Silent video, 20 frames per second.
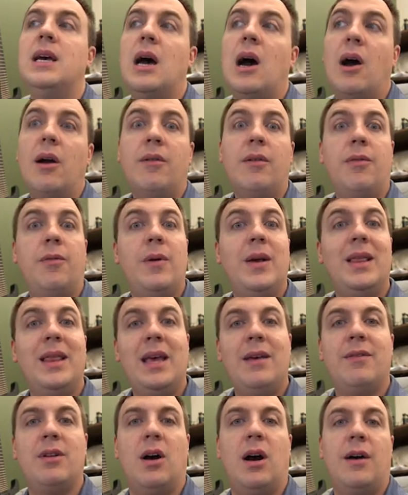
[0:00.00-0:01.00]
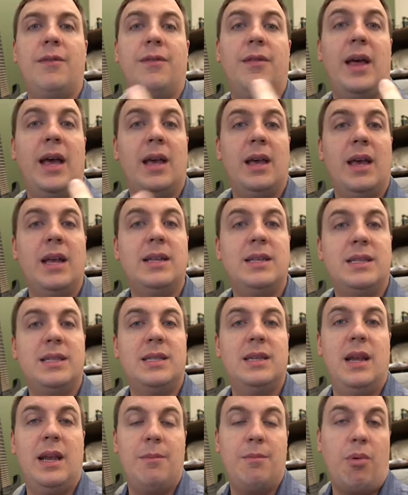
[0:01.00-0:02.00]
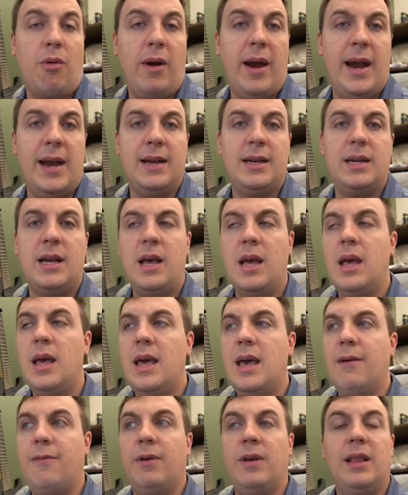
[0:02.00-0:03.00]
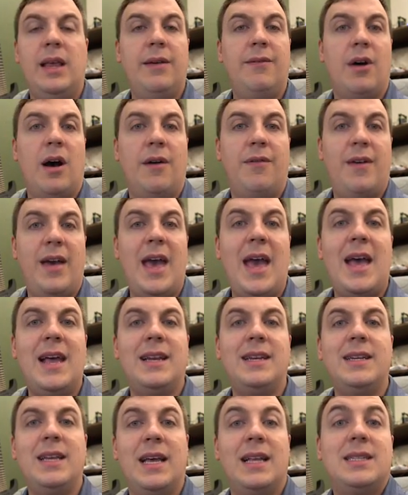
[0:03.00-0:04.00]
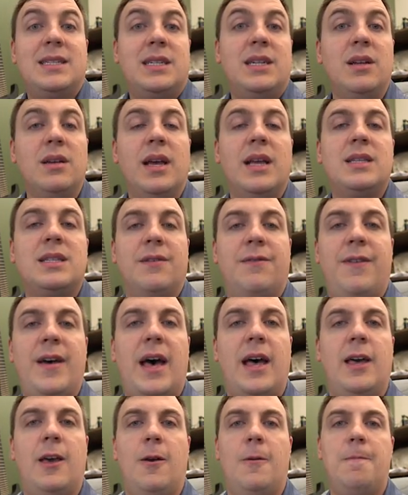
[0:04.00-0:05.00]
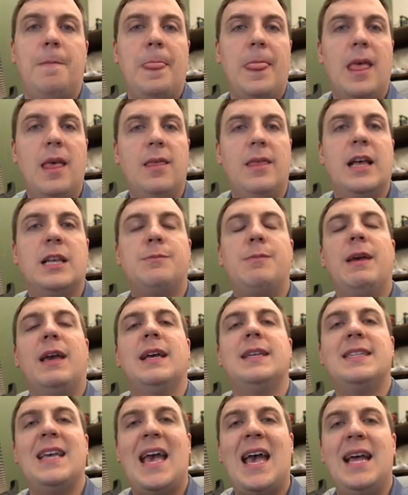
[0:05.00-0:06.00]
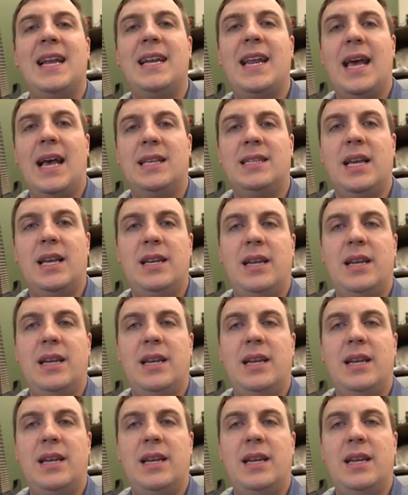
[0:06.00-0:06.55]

However, if we leave it off like in, in print, if we leave off end, it still gets a value. That's because end has a